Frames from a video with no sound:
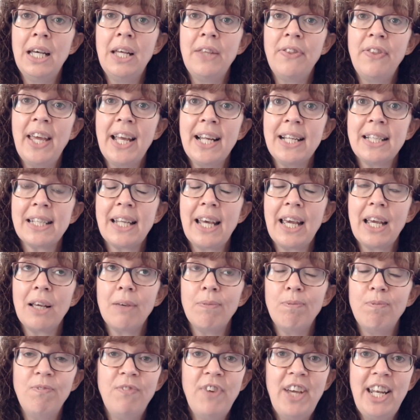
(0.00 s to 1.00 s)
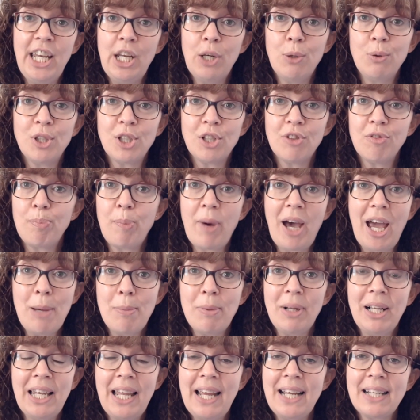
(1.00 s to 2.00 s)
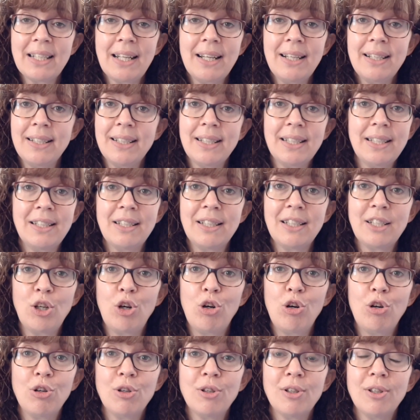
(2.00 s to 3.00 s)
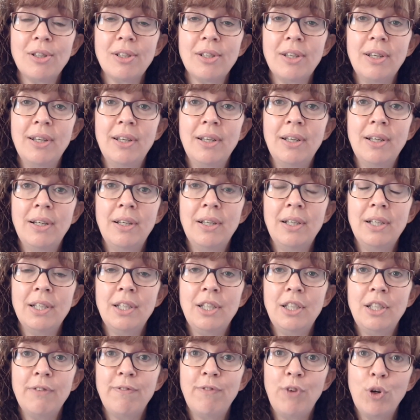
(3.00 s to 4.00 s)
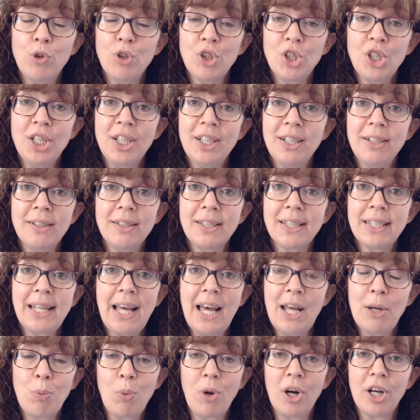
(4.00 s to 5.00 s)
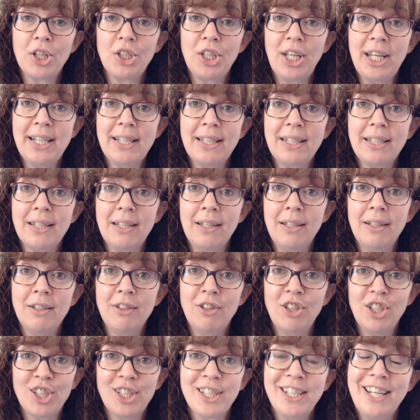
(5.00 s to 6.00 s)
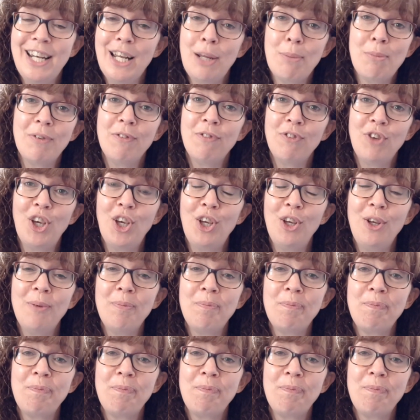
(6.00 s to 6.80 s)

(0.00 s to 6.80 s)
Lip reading: Things like videos of Bible lessons and songs, devotionals and worksheets, just to name a few.